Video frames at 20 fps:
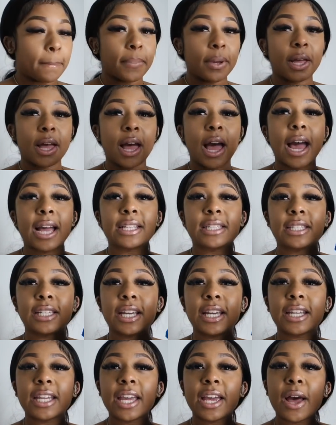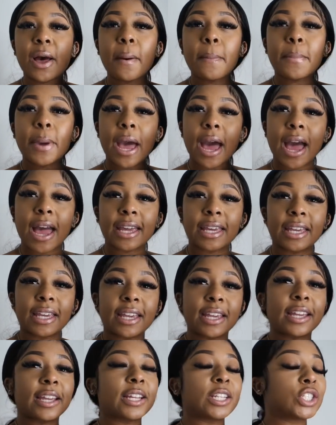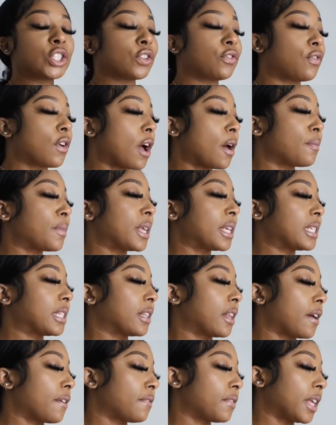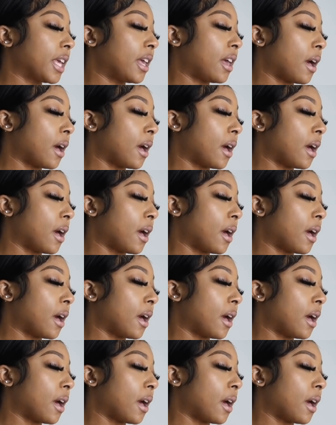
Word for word: But I did get a package from this lovely